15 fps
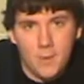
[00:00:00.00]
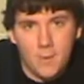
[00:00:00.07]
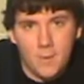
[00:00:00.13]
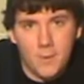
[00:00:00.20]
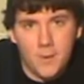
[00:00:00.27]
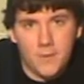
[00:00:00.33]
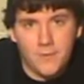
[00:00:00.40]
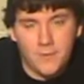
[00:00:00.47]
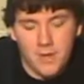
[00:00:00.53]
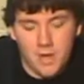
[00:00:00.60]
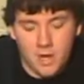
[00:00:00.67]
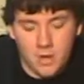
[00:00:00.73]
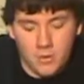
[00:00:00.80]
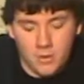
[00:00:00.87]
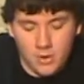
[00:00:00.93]
one to
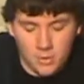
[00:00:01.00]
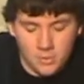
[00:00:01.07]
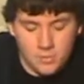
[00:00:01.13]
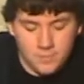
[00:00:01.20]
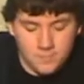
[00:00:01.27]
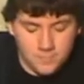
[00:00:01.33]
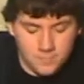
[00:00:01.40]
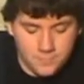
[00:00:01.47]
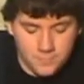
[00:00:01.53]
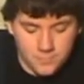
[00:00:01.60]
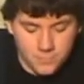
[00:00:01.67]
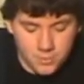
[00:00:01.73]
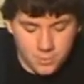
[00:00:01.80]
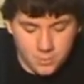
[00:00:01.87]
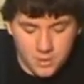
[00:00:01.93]
say go
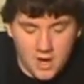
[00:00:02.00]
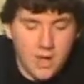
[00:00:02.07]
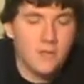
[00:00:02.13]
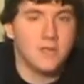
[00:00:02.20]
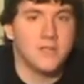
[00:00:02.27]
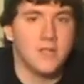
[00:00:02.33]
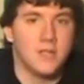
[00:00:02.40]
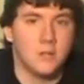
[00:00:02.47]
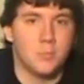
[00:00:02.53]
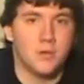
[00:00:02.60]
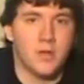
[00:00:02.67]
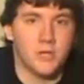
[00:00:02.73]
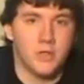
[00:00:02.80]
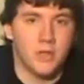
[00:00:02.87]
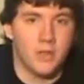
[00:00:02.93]
do a Navy SEAL
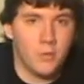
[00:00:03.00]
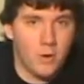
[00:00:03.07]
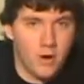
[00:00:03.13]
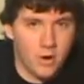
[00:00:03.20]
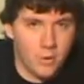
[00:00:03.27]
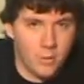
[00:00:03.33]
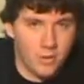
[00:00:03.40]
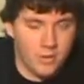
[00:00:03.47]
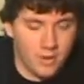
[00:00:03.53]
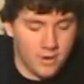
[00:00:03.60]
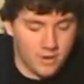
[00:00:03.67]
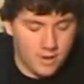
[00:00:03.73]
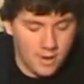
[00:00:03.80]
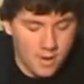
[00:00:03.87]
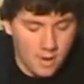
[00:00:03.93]
impression in the water with
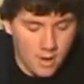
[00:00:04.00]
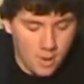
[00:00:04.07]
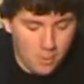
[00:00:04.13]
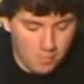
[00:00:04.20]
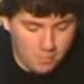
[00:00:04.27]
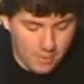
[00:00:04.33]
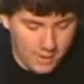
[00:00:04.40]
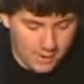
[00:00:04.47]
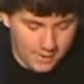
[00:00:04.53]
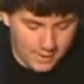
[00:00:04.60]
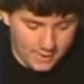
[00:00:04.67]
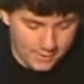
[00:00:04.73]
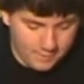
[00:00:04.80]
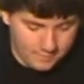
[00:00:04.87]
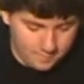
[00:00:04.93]
it,
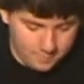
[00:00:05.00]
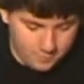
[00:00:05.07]
but